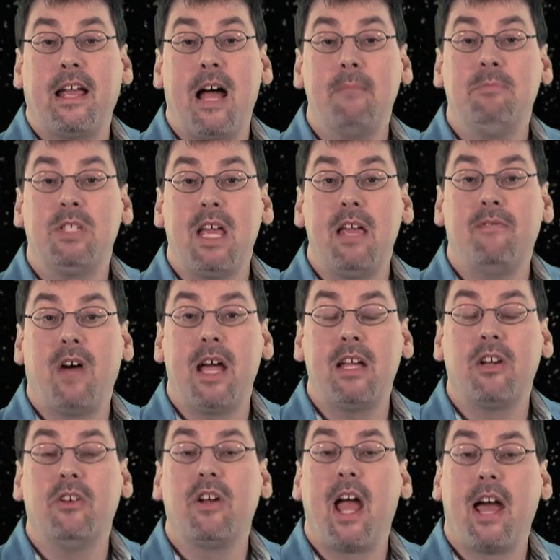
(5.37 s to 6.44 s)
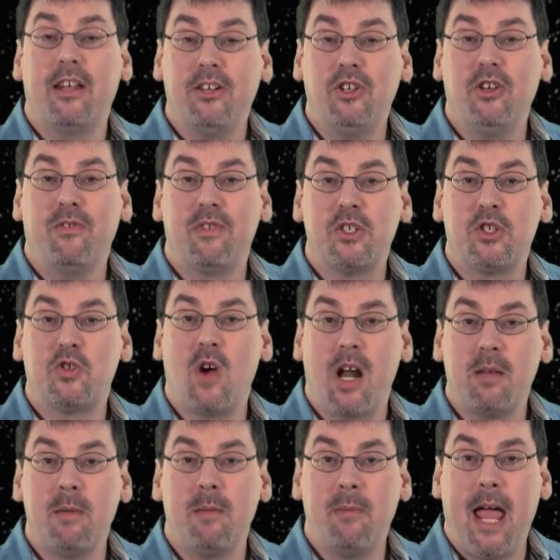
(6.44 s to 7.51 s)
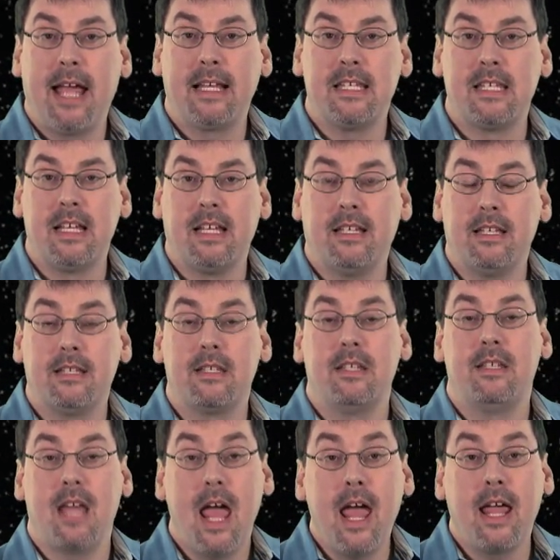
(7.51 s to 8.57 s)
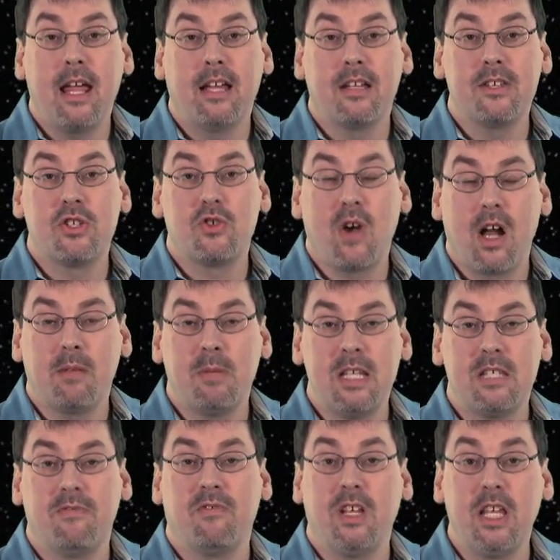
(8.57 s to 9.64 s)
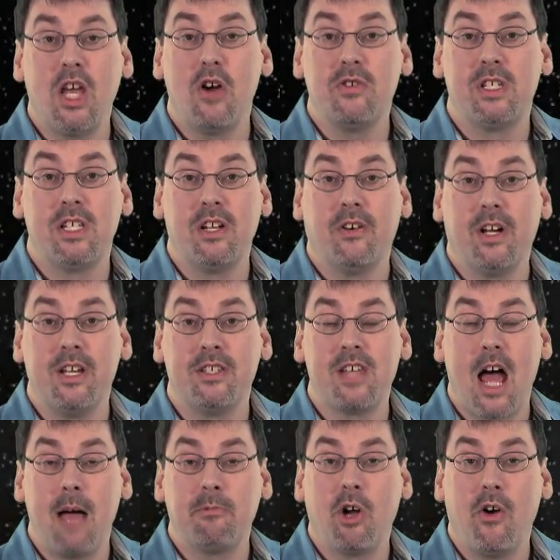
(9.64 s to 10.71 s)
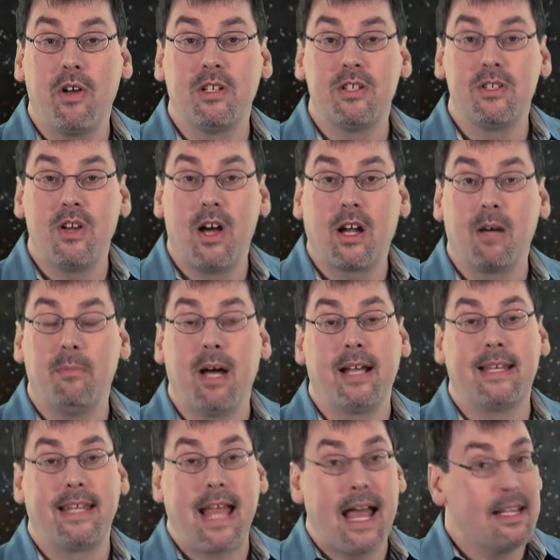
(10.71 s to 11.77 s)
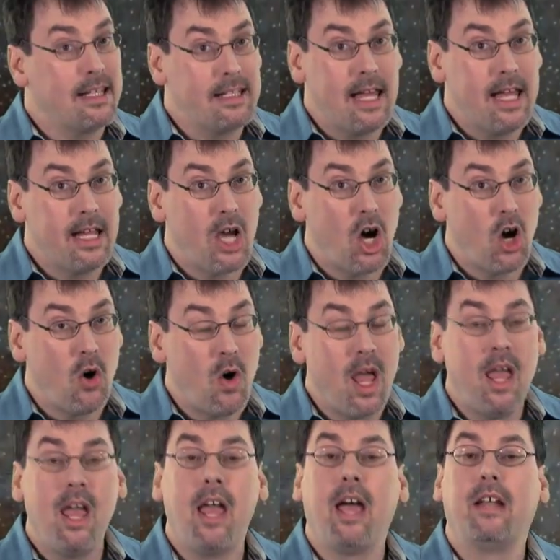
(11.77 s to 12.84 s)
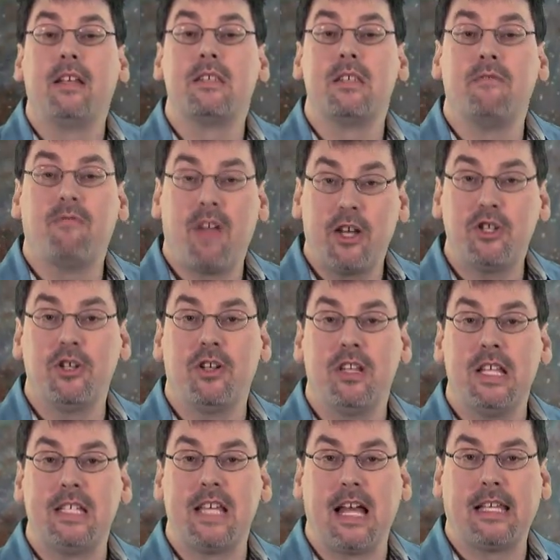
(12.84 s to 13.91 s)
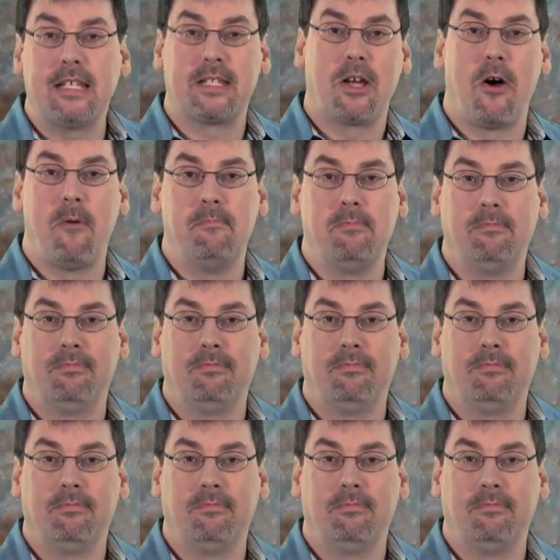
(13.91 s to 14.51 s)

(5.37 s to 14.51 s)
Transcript: I'm Dave Eicher, editor of Astronomy Magazine. Today, in Astronomy's video series, I'm going to talk about Galileo and his invention of the telescope.